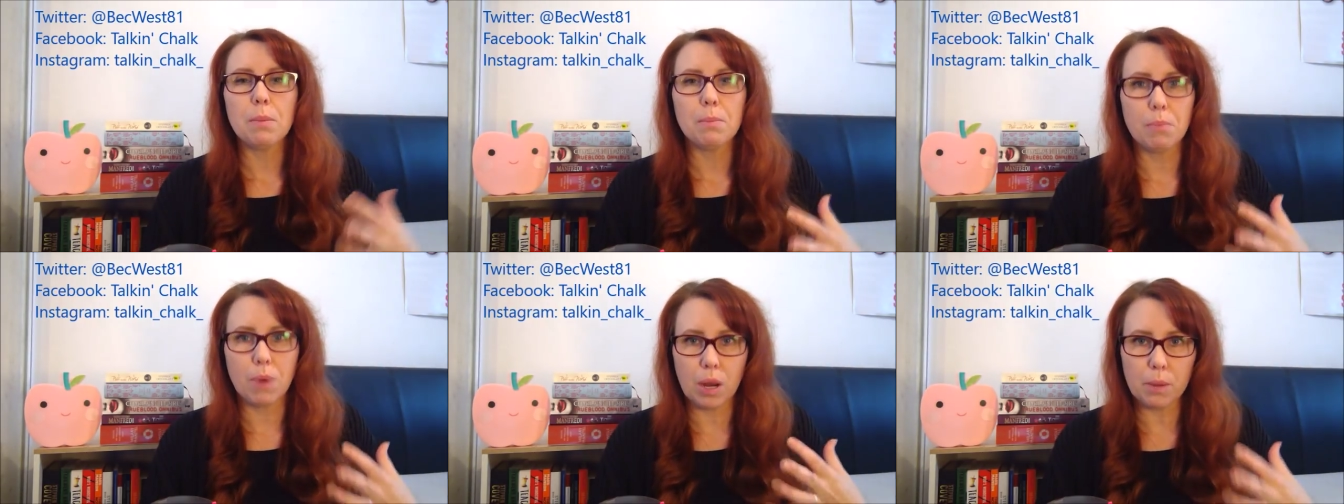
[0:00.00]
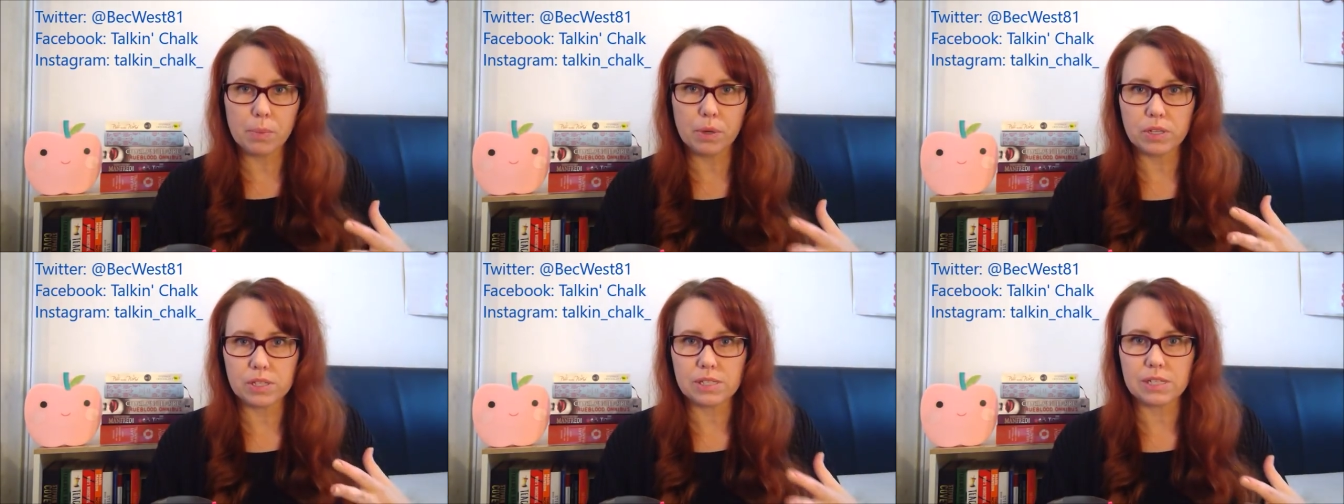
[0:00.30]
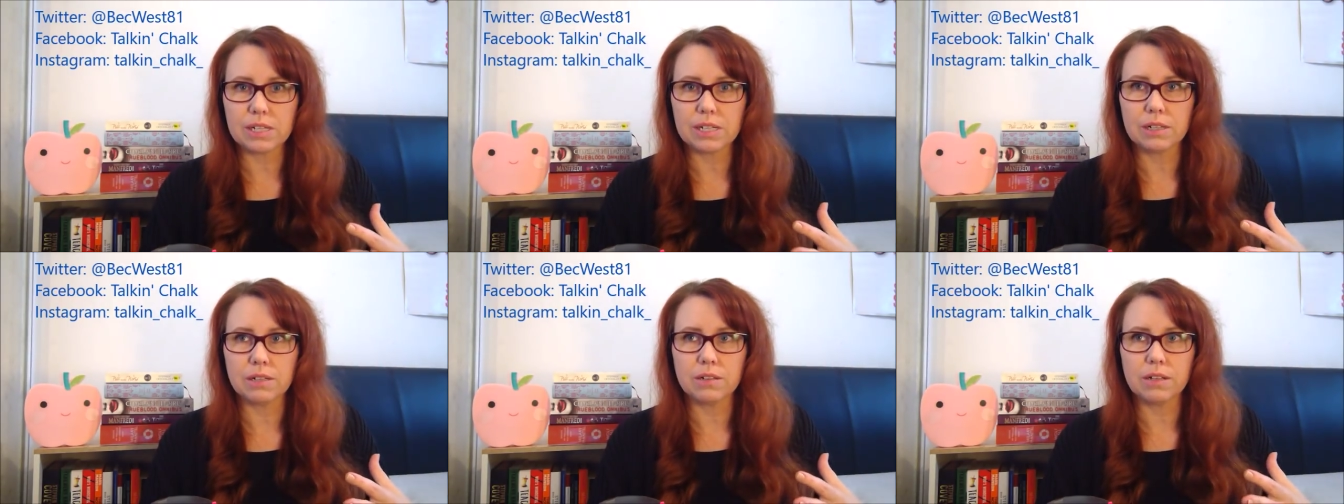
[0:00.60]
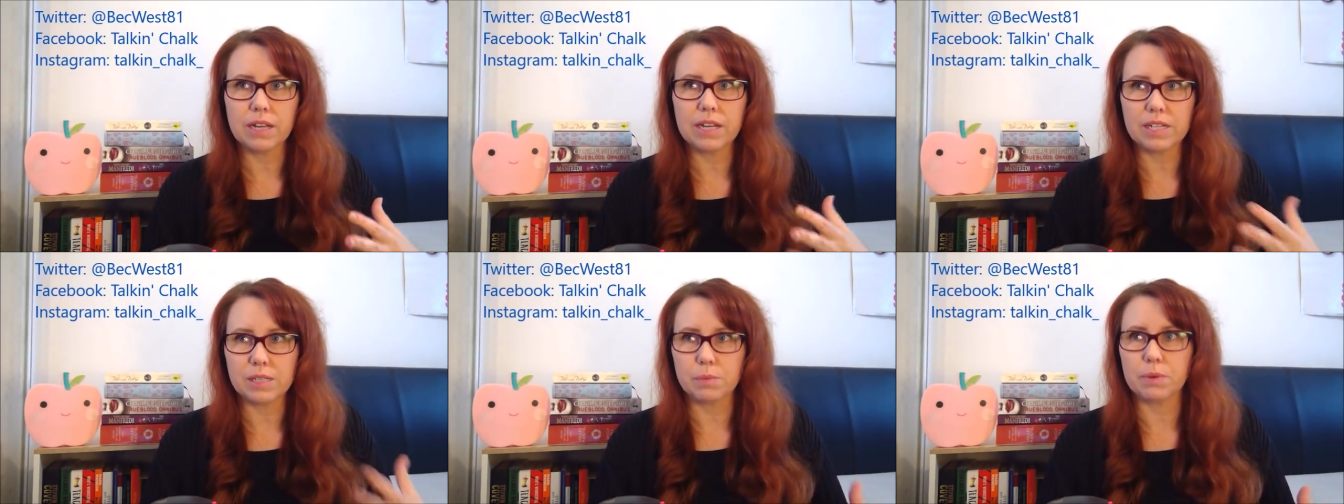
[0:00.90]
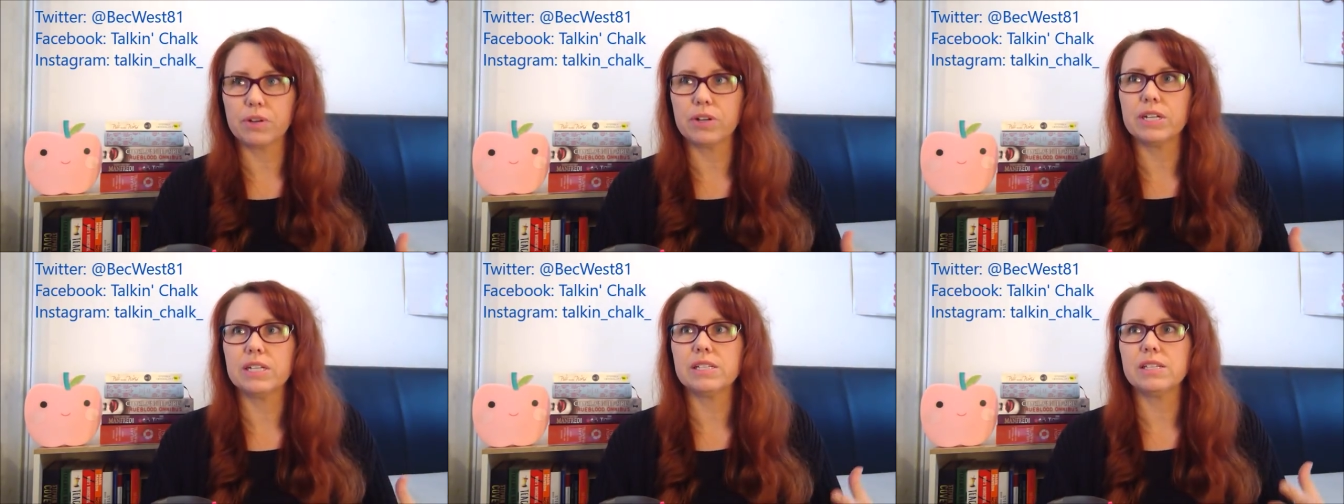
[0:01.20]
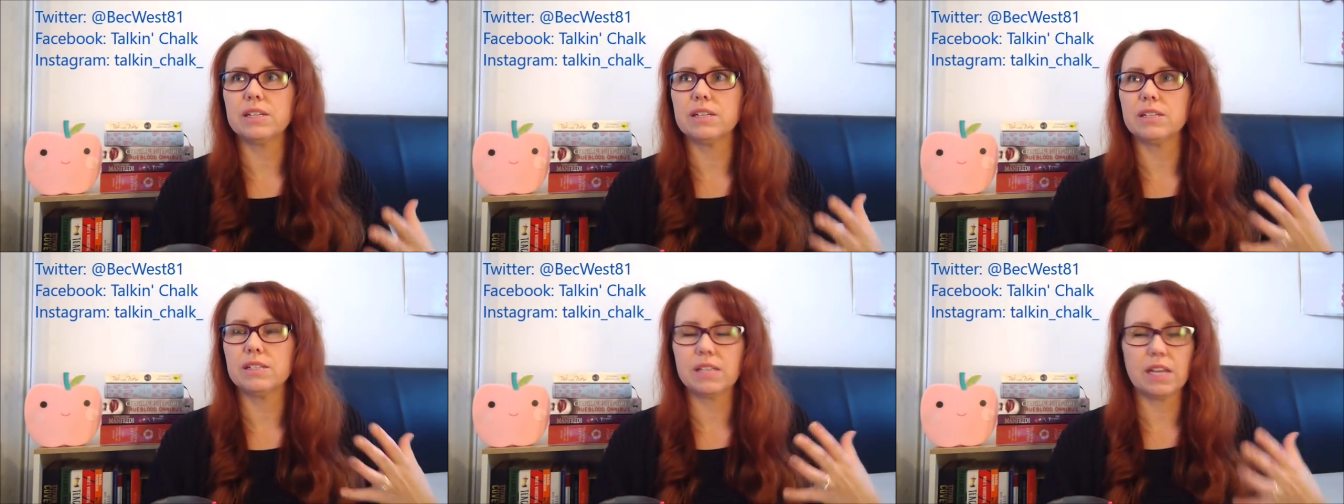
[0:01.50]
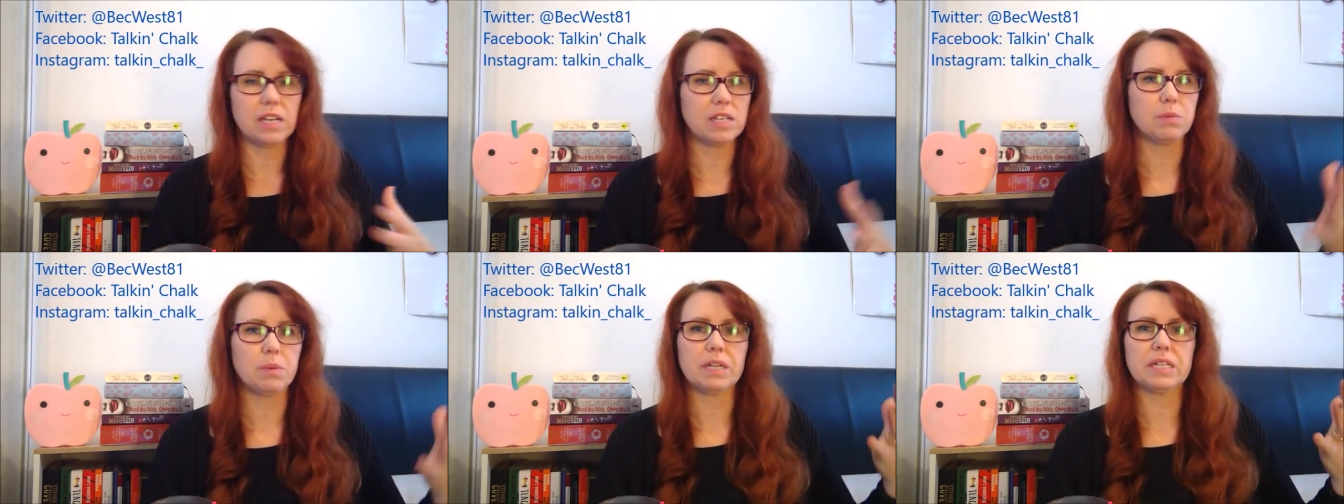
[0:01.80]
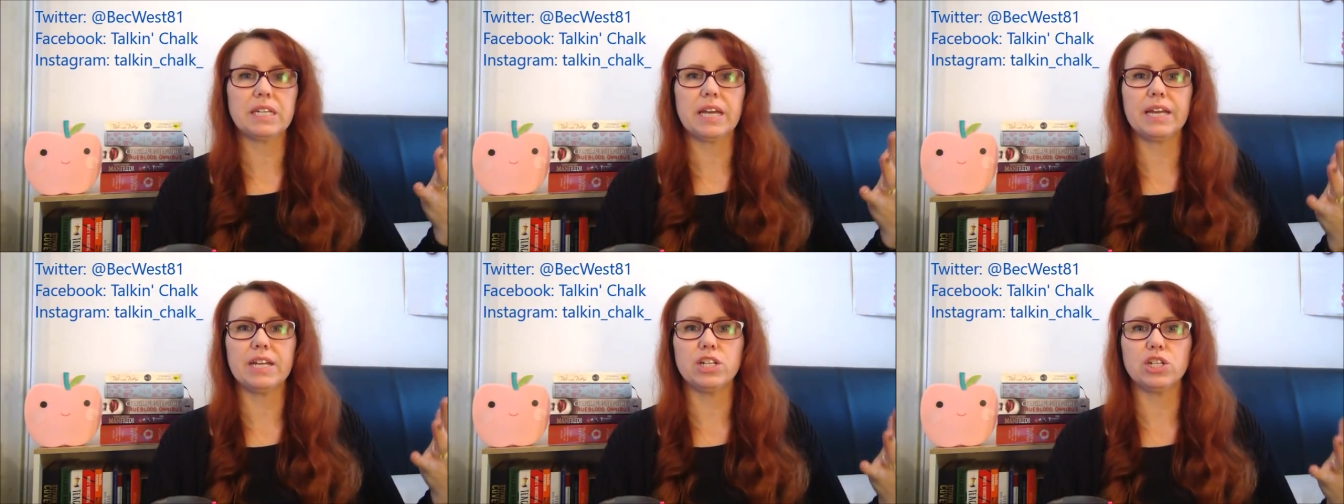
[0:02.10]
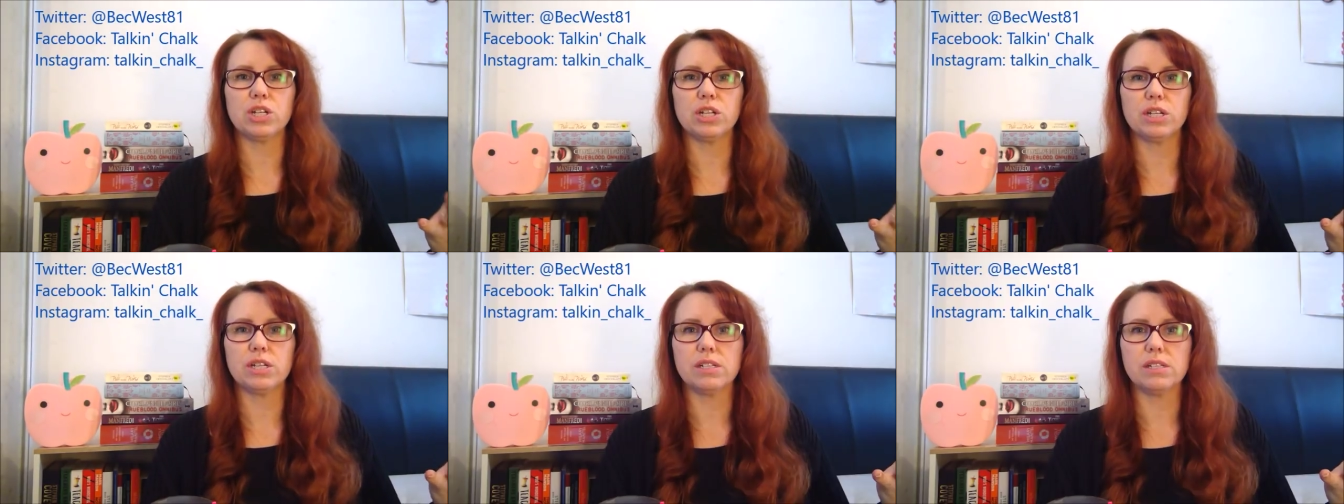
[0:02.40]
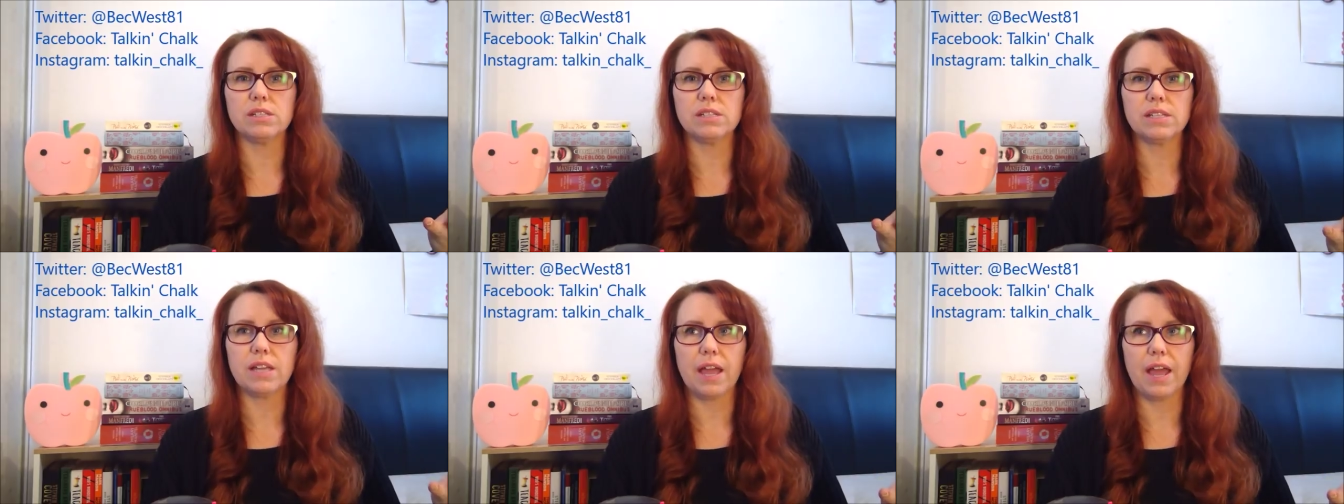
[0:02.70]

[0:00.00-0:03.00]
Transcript: my personal experiences, expectations,